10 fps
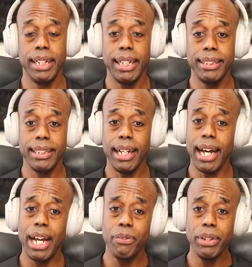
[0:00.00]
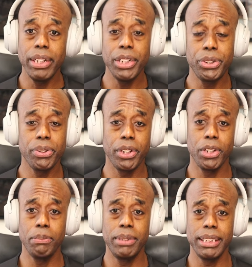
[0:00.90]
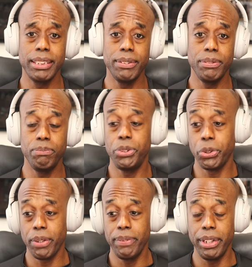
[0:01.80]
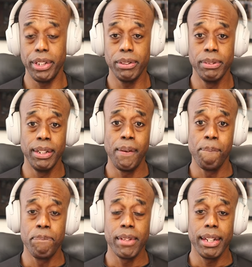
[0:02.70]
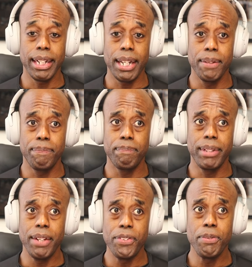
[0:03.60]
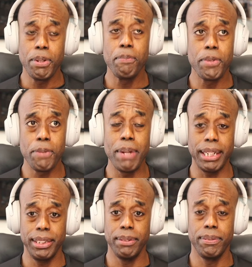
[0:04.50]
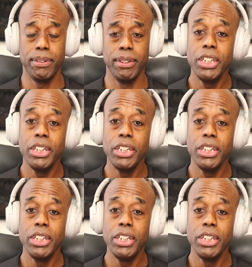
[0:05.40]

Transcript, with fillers: And I really and truly hope this short video kind of gives you some perspective.